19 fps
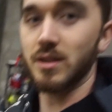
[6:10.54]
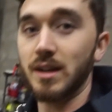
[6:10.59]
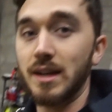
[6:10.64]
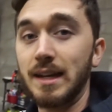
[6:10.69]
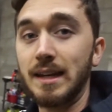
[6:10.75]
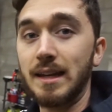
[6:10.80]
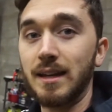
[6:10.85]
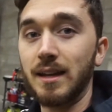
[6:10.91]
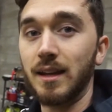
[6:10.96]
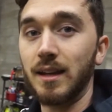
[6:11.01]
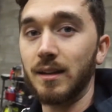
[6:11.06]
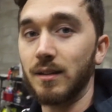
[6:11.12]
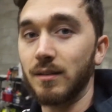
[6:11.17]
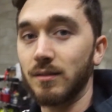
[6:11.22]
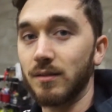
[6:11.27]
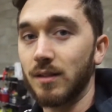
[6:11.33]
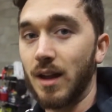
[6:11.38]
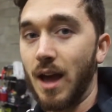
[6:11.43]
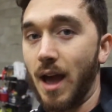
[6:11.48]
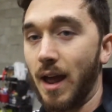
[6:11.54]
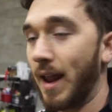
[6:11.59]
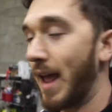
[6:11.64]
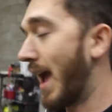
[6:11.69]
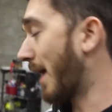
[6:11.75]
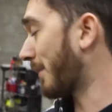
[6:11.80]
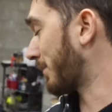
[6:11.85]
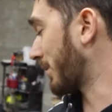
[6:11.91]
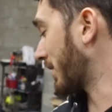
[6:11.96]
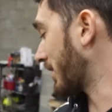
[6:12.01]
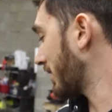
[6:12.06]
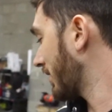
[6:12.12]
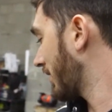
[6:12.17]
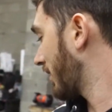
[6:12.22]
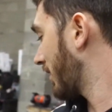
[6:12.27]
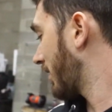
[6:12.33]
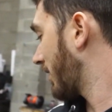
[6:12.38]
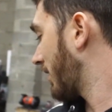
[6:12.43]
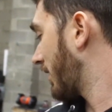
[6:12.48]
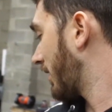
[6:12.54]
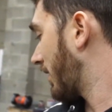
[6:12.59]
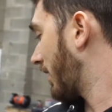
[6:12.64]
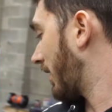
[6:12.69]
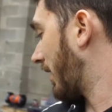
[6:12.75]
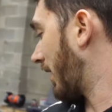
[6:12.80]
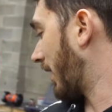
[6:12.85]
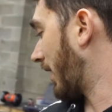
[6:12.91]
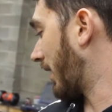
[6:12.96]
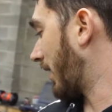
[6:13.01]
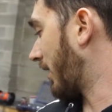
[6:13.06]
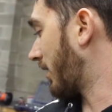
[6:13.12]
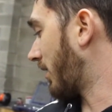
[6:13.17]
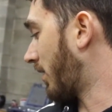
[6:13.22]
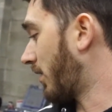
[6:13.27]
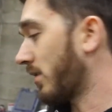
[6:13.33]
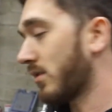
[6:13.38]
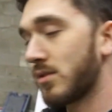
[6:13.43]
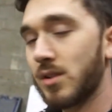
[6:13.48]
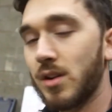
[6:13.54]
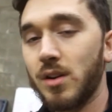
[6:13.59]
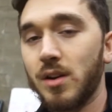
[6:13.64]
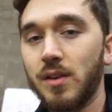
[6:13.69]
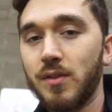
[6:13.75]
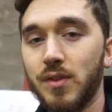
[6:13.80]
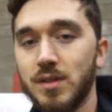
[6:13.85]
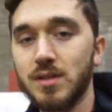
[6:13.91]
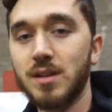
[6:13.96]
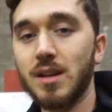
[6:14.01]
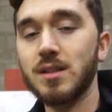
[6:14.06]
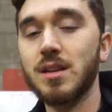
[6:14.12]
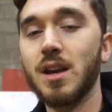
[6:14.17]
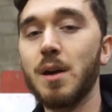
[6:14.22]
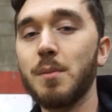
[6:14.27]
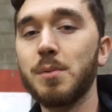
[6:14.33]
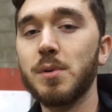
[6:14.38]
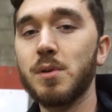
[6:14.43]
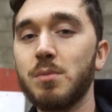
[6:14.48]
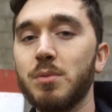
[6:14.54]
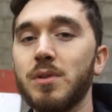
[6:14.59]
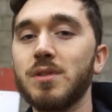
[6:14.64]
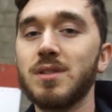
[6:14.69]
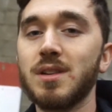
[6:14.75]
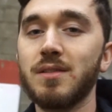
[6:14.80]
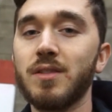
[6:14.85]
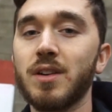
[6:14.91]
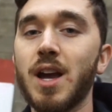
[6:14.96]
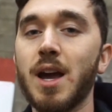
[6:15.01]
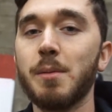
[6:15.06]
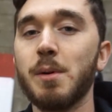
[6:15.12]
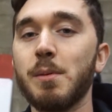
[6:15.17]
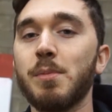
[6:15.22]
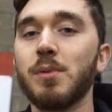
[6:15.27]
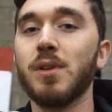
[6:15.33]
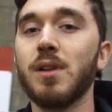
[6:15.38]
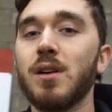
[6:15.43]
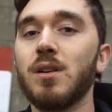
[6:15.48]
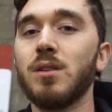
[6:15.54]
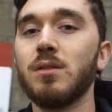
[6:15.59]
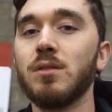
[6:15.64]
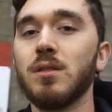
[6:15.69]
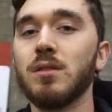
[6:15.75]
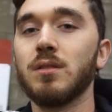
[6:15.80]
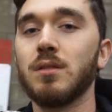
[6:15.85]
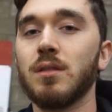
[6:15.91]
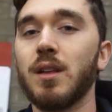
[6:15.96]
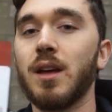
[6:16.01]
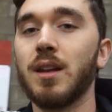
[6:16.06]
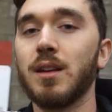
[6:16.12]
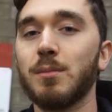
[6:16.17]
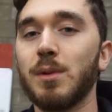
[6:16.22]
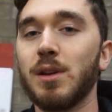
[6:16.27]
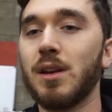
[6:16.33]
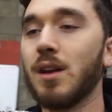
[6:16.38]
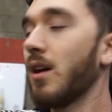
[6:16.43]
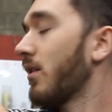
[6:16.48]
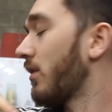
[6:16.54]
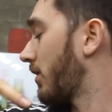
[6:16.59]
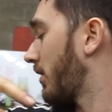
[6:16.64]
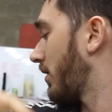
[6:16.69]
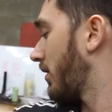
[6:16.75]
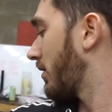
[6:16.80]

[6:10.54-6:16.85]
are hitting and not happy. And also, if this does help you, please leave a comment below letting me know.